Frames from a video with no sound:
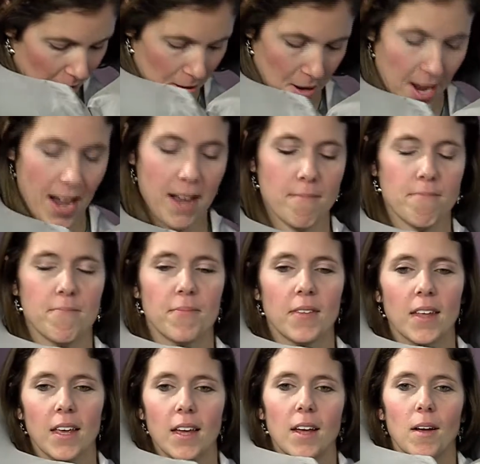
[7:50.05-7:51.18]

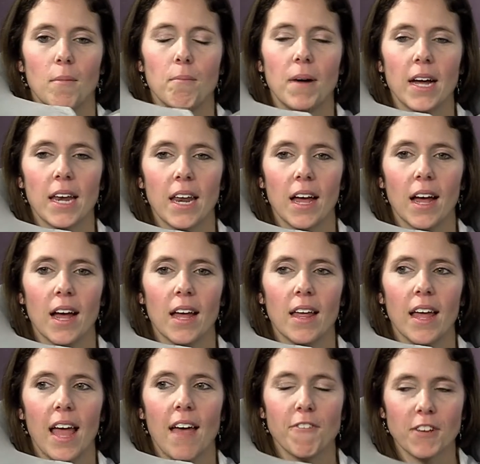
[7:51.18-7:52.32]
But
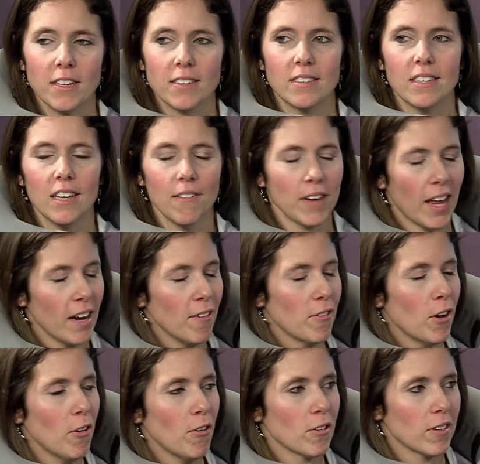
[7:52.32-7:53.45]
efficacy of it, I don't know.